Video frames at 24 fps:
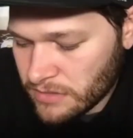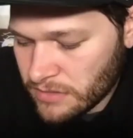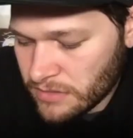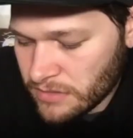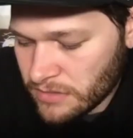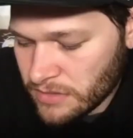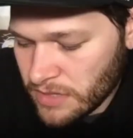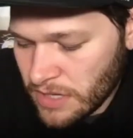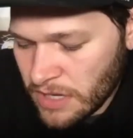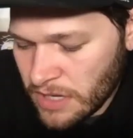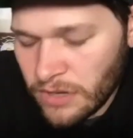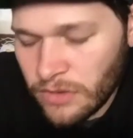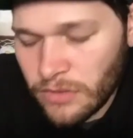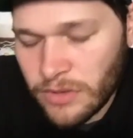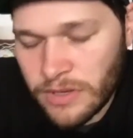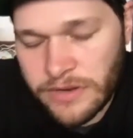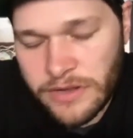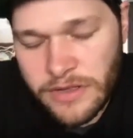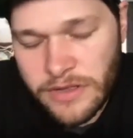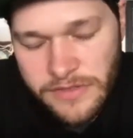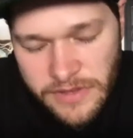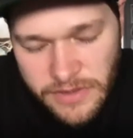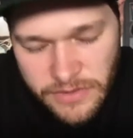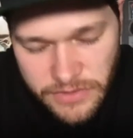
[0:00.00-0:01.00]

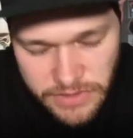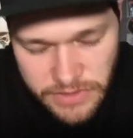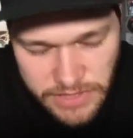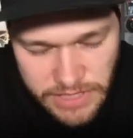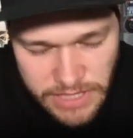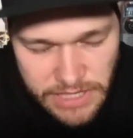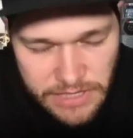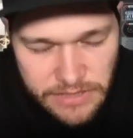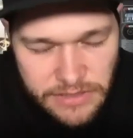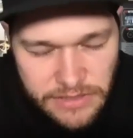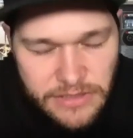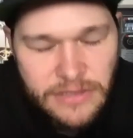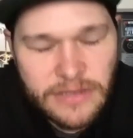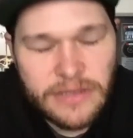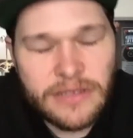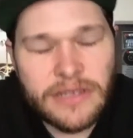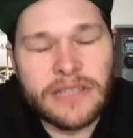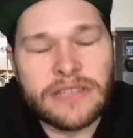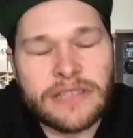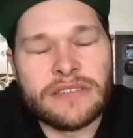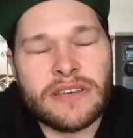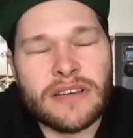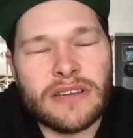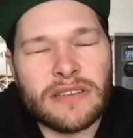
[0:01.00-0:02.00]
another thing I was going to say is
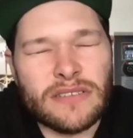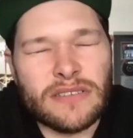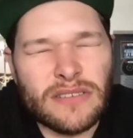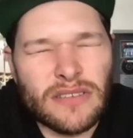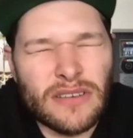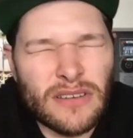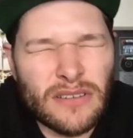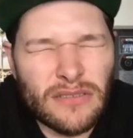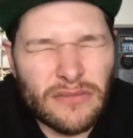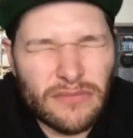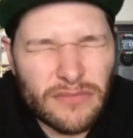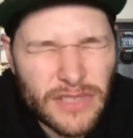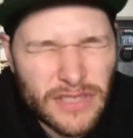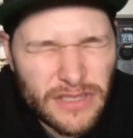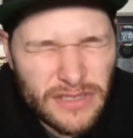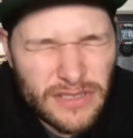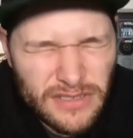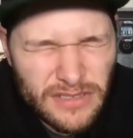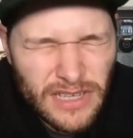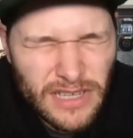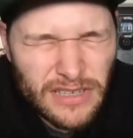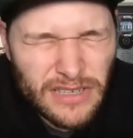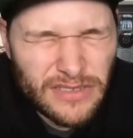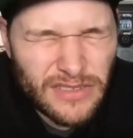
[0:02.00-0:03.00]
this is
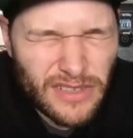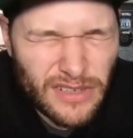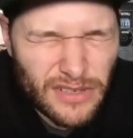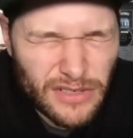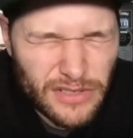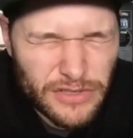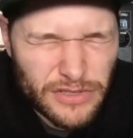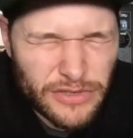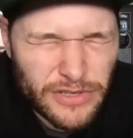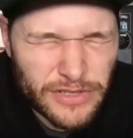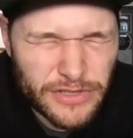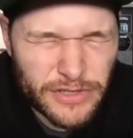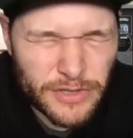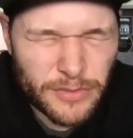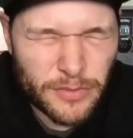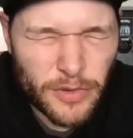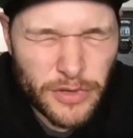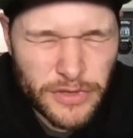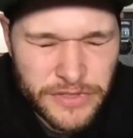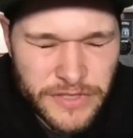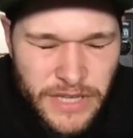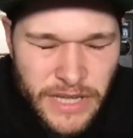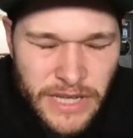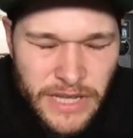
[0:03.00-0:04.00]
not song structure
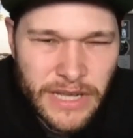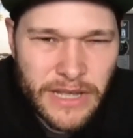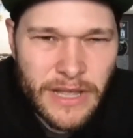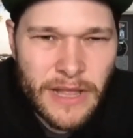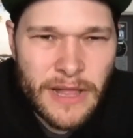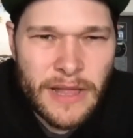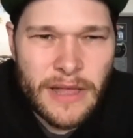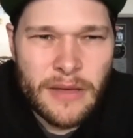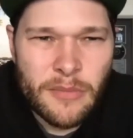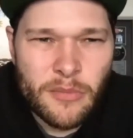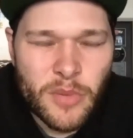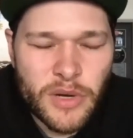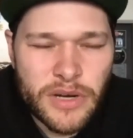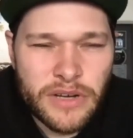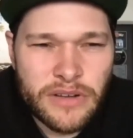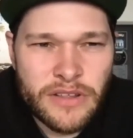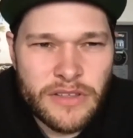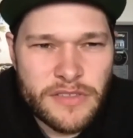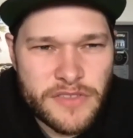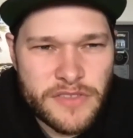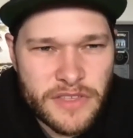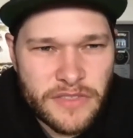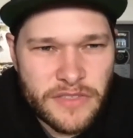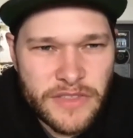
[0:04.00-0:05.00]
per se, but
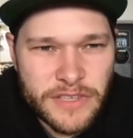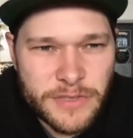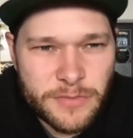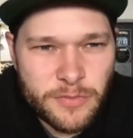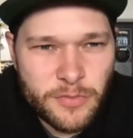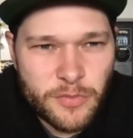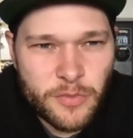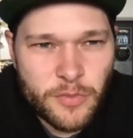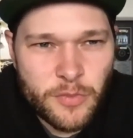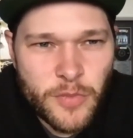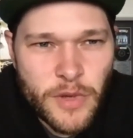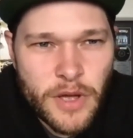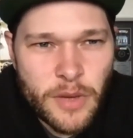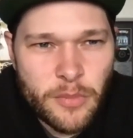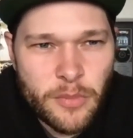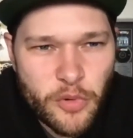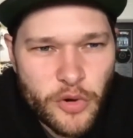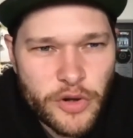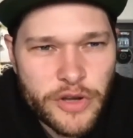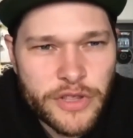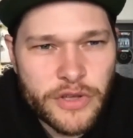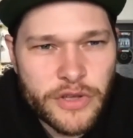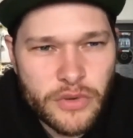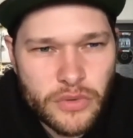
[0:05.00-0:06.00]
another thing that's a
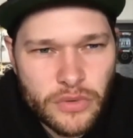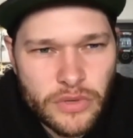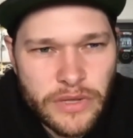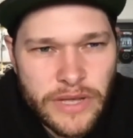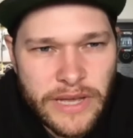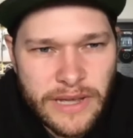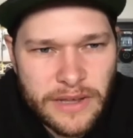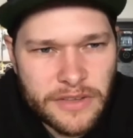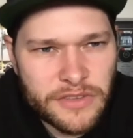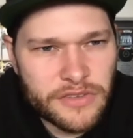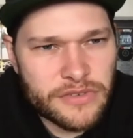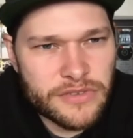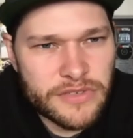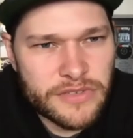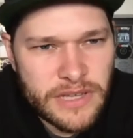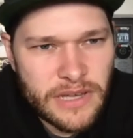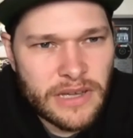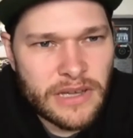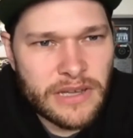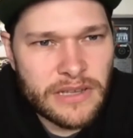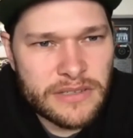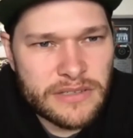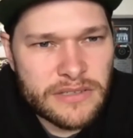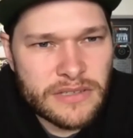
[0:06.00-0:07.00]
pretty cool
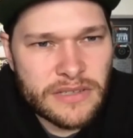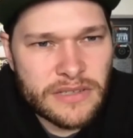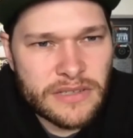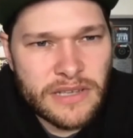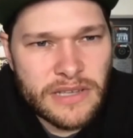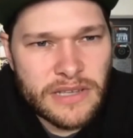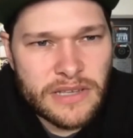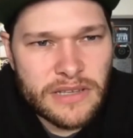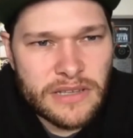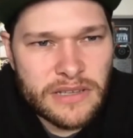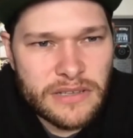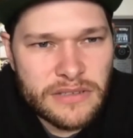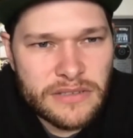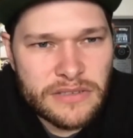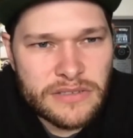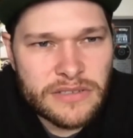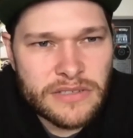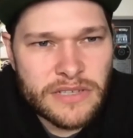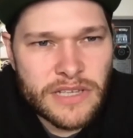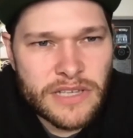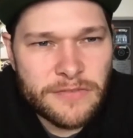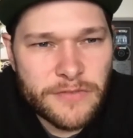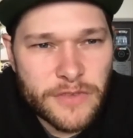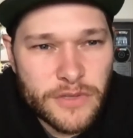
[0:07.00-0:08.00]
exercise is
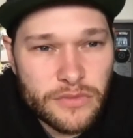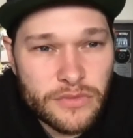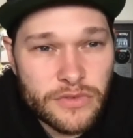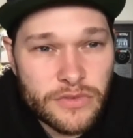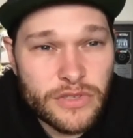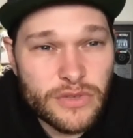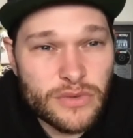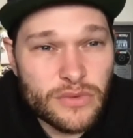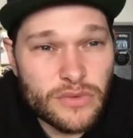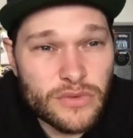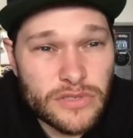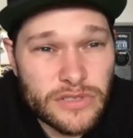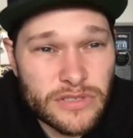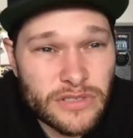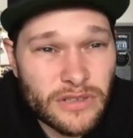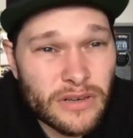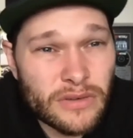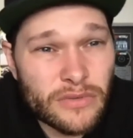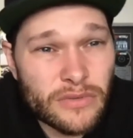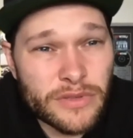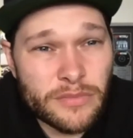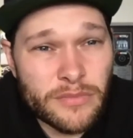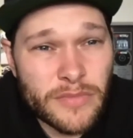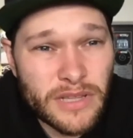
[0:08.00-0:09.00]
if you do
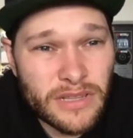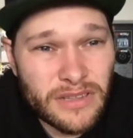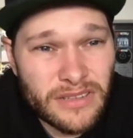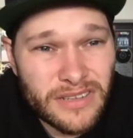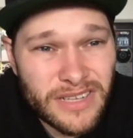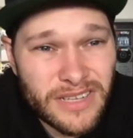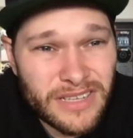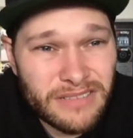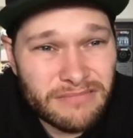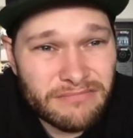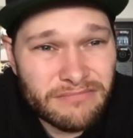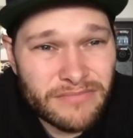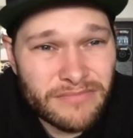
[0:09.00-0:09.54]
start with melody